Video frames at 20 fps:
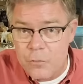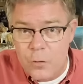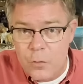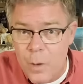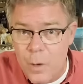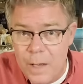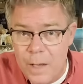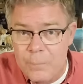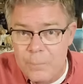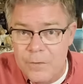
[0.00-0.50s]

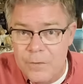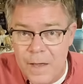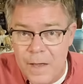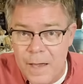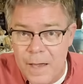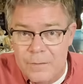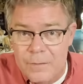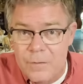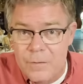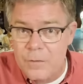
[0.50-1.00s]

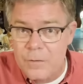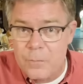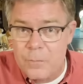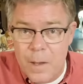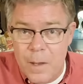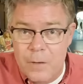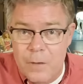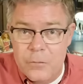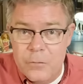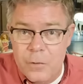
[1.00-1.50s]
websites,
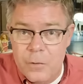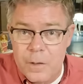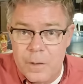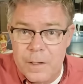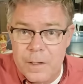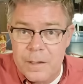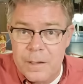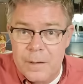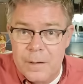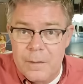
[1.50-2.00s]

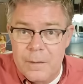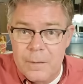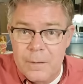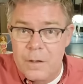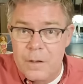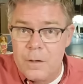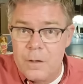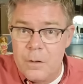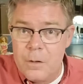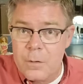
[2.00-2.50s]
especially,
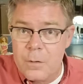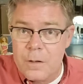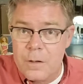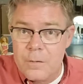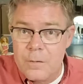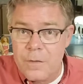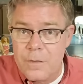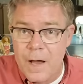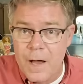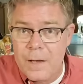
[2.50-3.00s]
that you
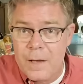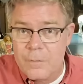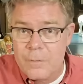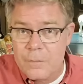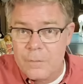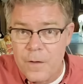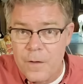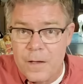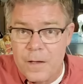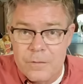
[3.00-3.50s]
can find
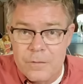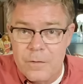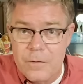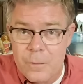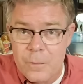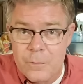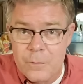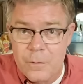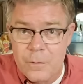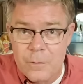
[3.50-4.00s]
fake
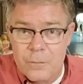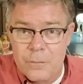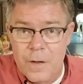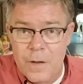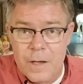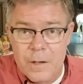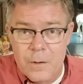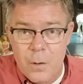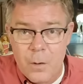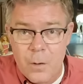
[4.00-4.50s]
silver and
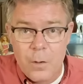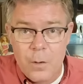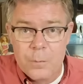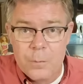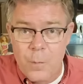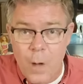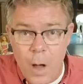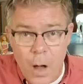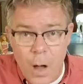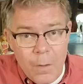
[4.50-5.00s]
fake gold.
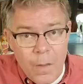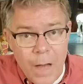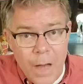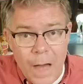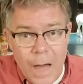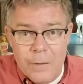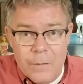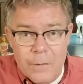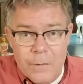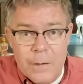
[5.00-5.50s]
A
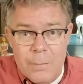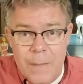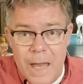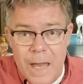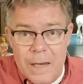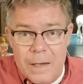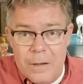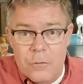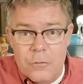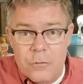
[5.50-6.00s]
lot of it
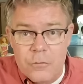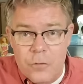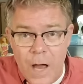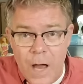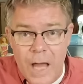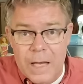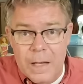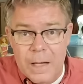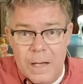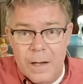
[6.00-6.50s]
made in
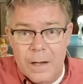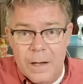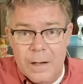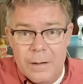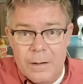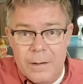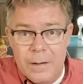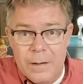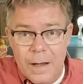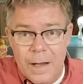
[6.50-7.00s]
China.
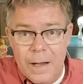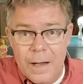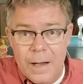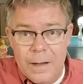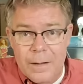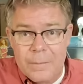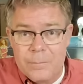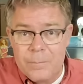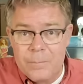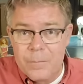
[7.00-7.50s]

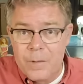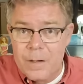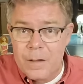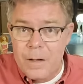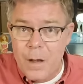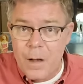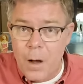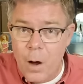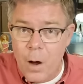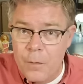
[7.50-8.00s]
Uh,
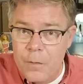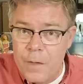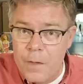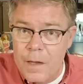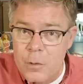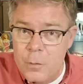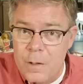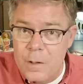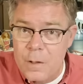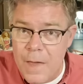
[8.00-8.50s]
are they
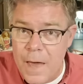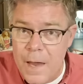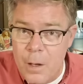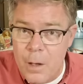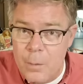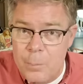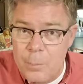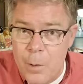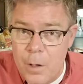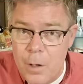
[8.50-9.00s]
doing that
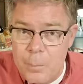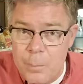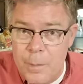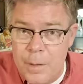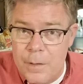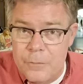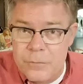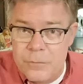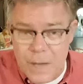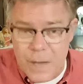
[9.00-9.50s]
on
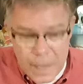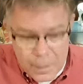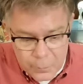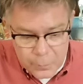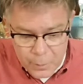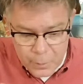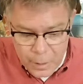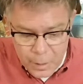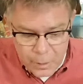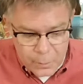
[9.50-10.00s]
purpose? I
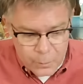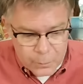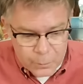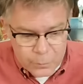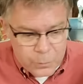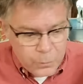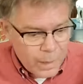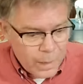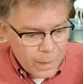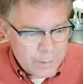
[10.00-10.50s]
don't know.
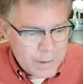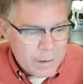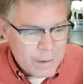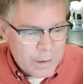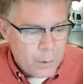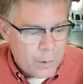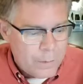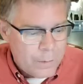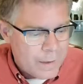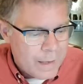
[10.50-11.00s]
You let me
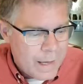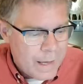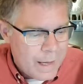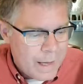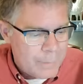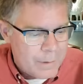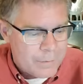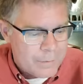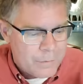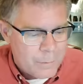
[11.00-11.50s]
know in the
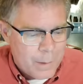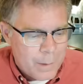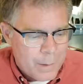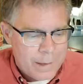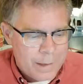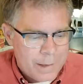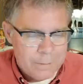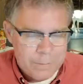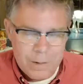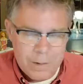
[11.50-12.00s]
comments. Am
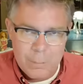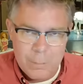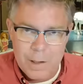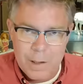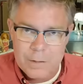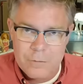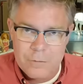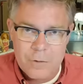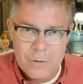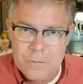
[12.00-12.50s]
I am
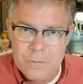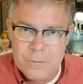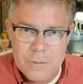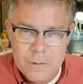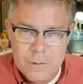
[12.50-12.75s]
I just